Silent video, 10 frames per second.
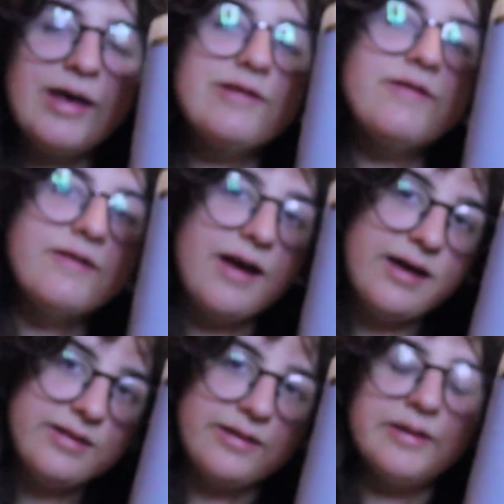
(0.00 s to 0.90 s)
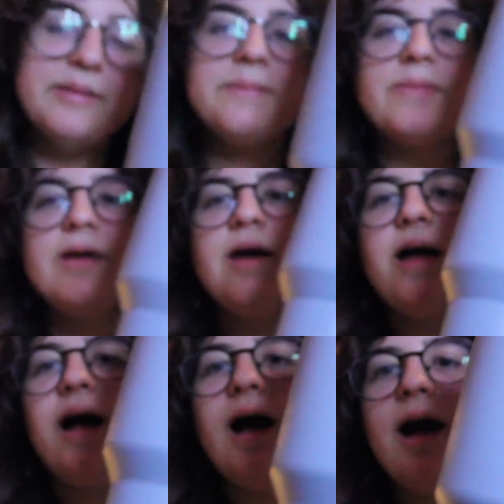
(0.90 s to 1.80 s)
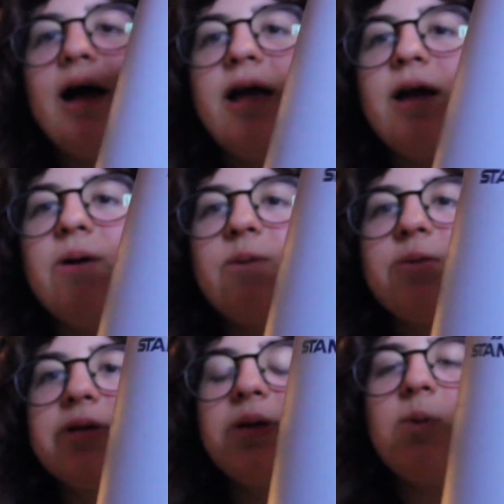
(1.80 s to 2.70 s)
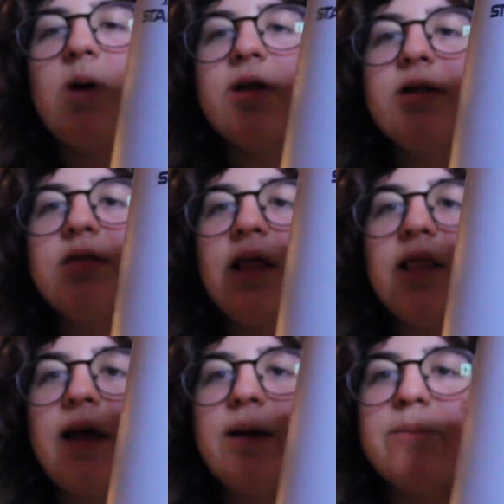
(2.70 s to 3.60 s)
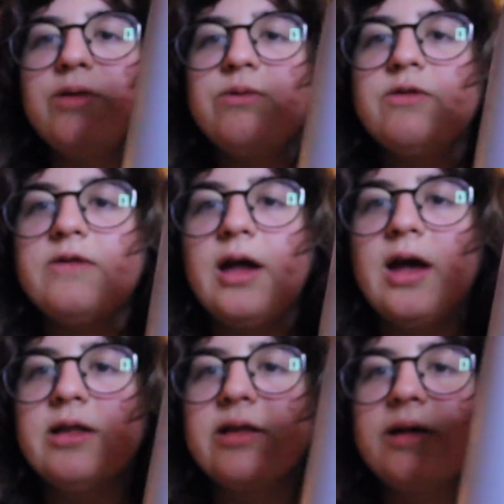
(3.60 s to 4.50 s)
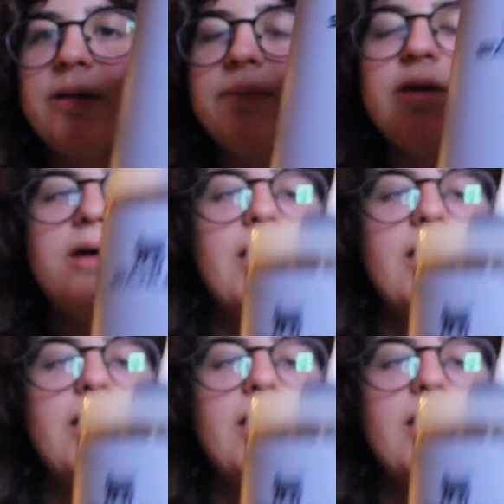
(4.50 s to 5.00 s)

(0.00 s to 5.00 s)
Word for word: Is a Stanley. I really wanted the light blue Stanley.